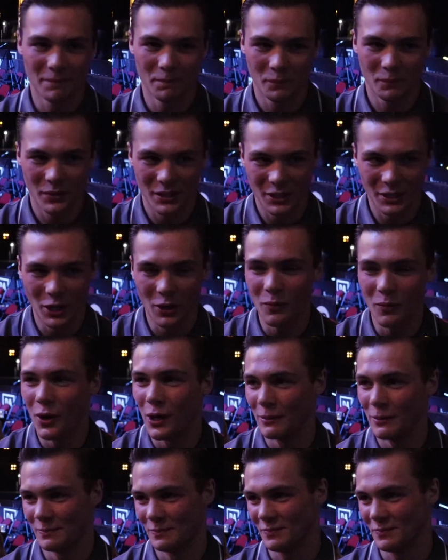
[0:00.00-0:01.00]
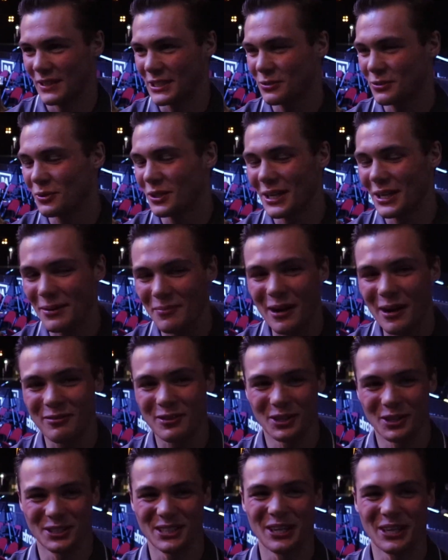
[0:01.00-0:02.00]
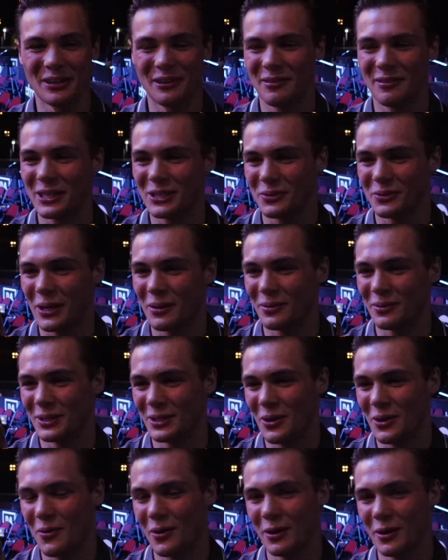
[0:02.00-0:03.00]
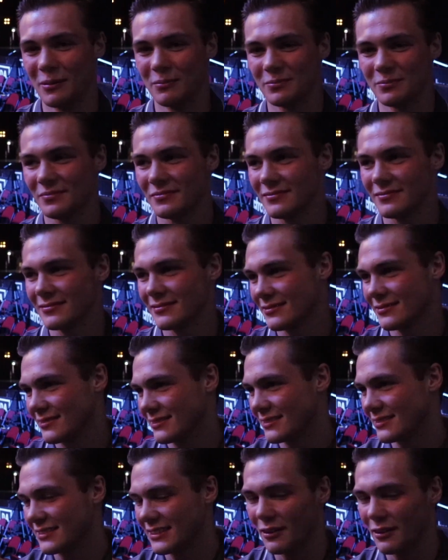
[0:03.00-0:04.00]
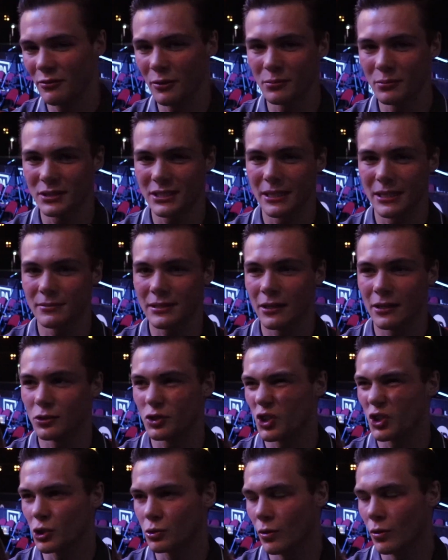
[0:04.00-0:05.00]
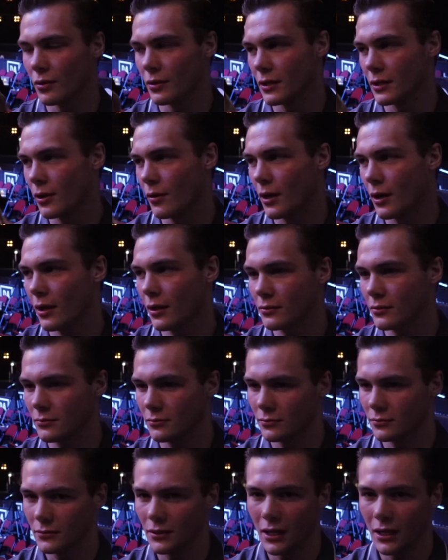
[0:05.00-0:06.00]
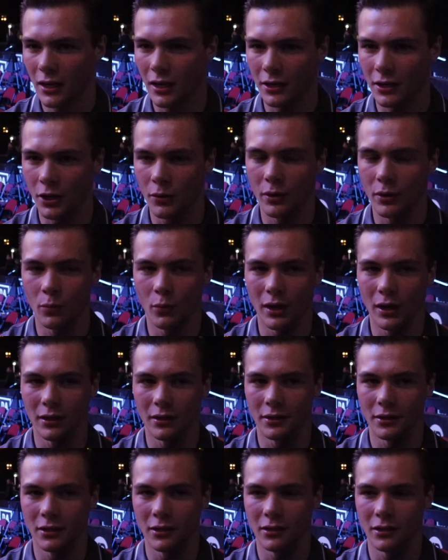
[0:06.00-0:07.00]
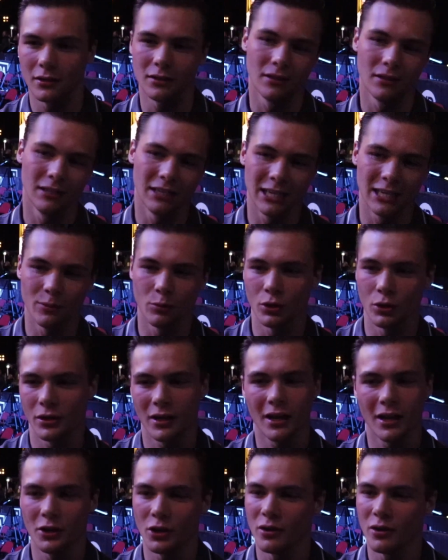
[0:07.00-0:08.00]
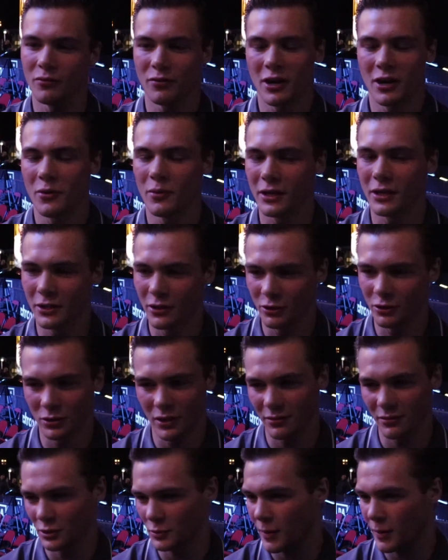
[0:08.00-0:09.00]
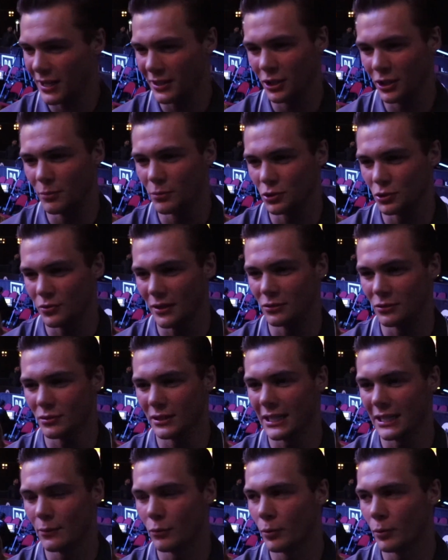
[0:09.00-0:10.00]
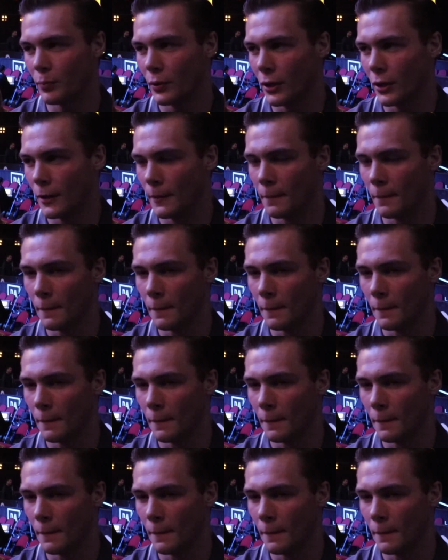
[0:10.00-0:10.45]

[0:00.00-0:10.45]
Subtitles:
You know what? It's one of them. I've got to sit on the fence of that one, you know. I'm from the same town as Josh Warrington. You know, I know him well. And Lee Wood, I know him very well. You know, I've sparred numerous rounds with Lee Wood. But